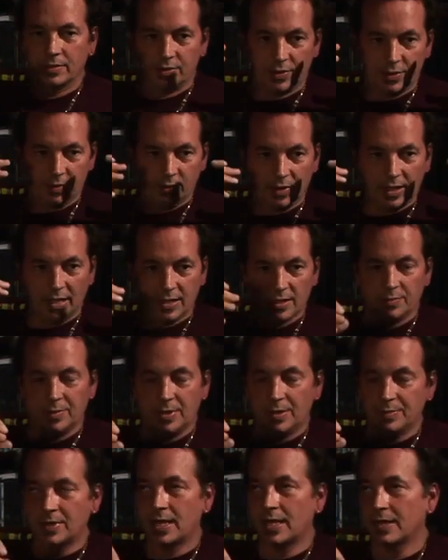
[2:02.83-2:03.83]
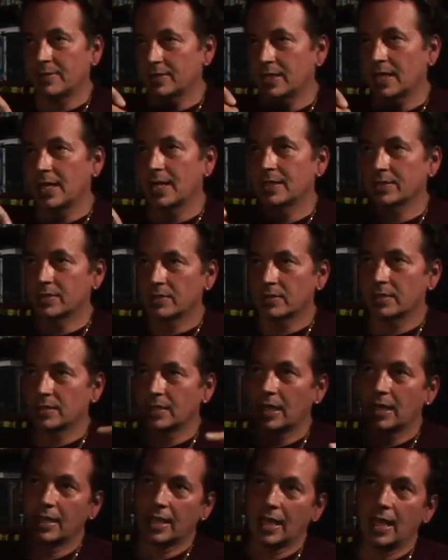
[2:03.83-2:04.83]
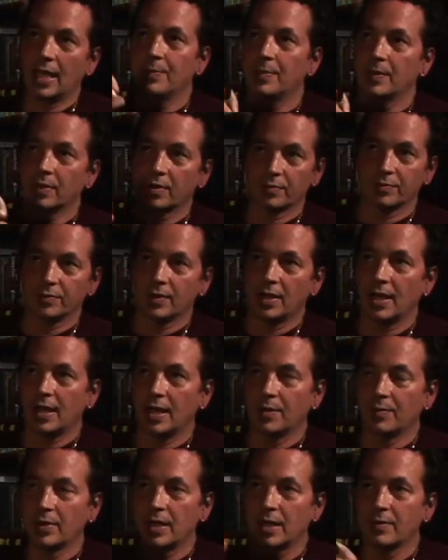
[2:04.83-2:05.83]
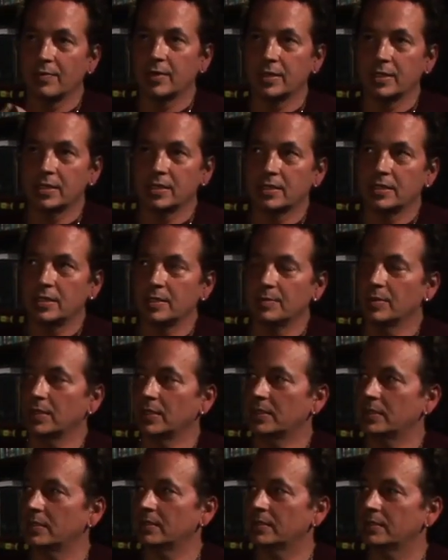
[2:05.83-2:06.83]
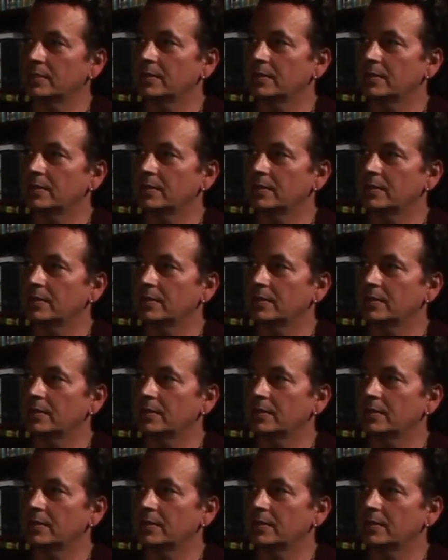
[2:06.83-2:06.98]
shoot laser beams out of his eyes or had a cape and could fly or whatever. He just seemed like